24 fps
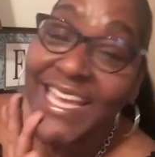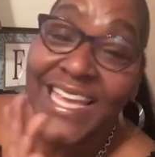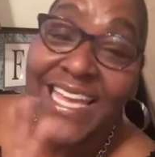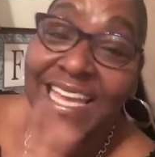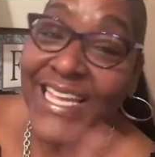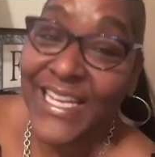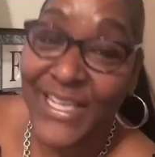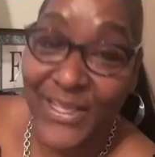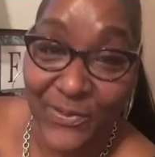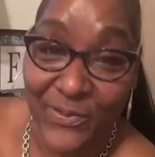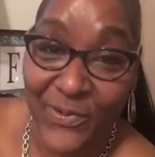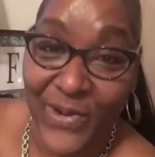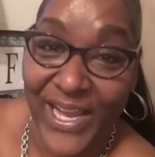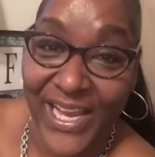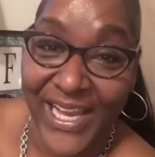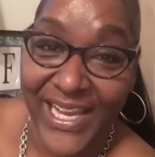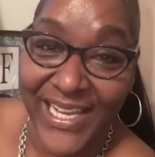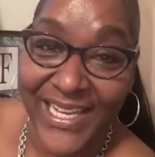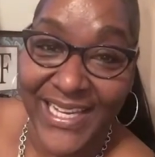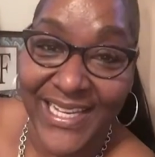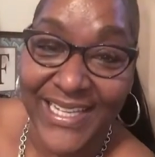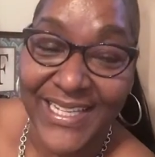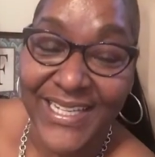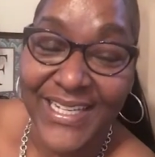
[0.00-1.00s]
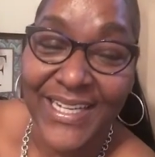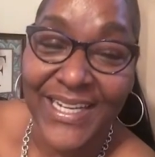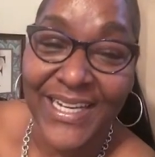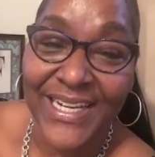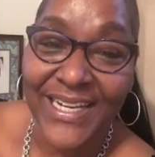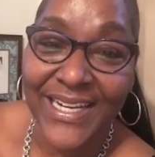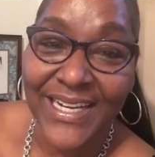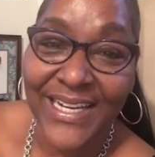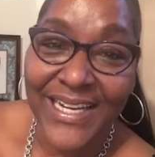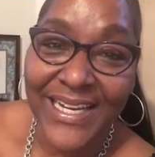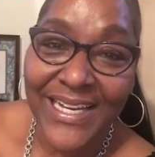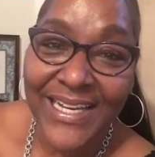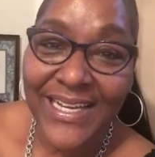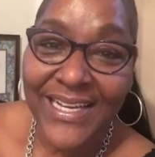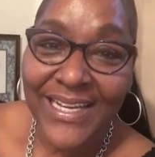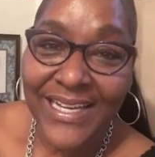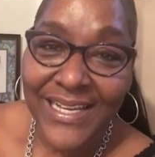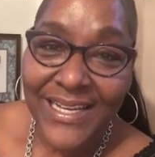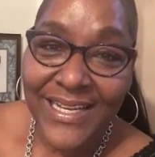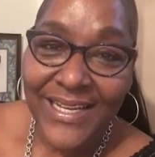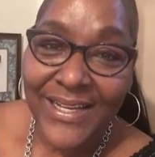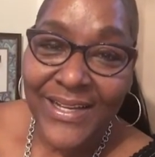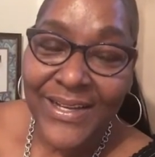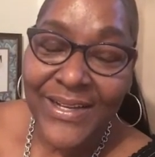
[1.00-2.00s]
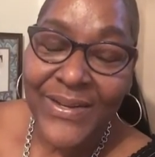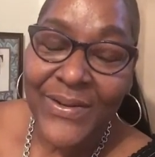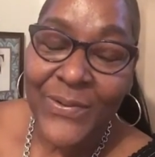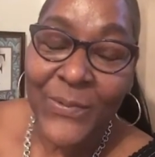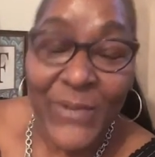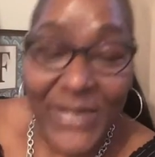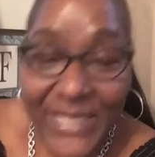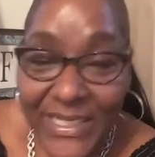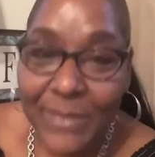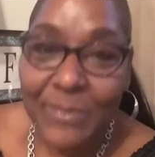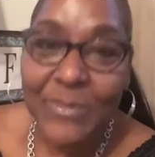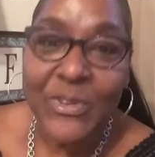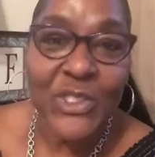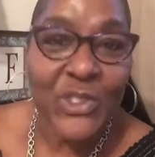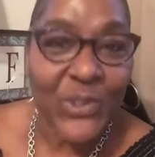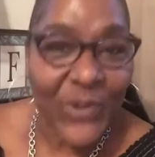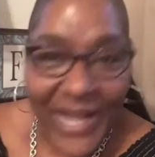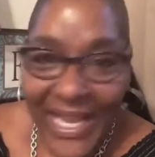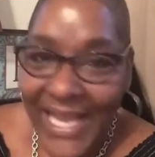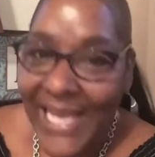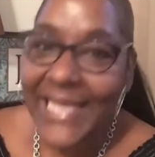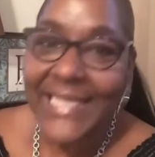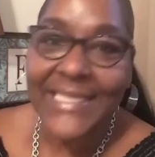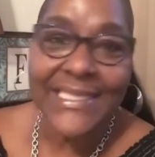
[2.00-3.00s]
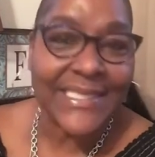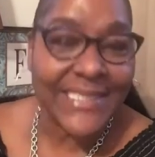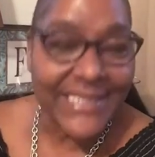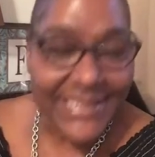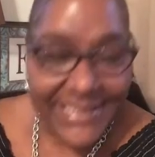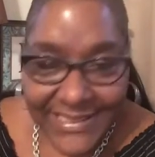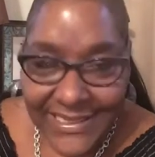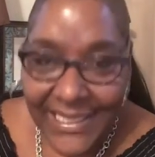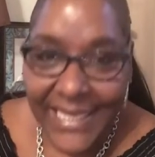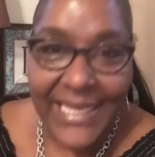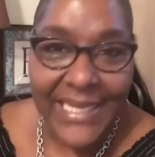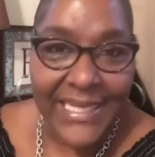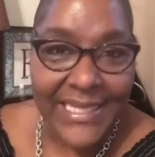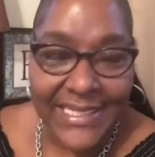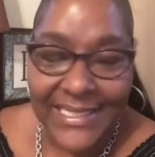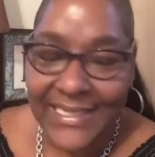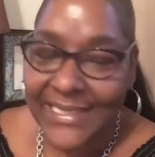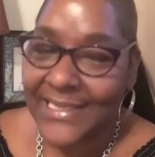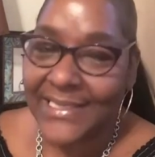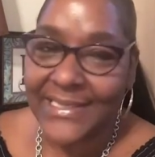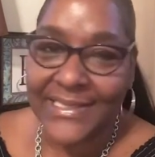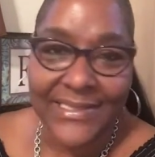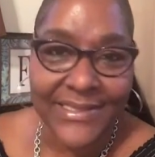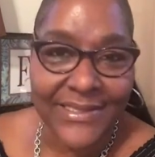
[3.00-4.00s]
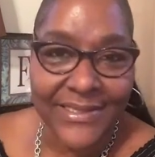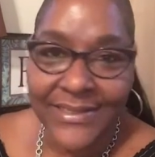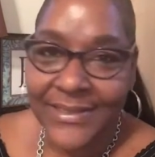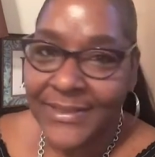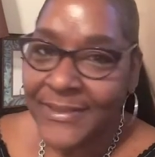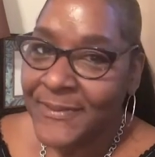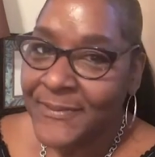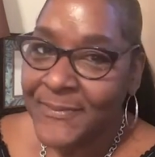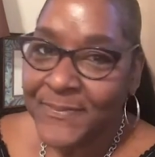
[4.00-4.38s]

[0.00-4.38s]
Anyway, what I'm trying to say is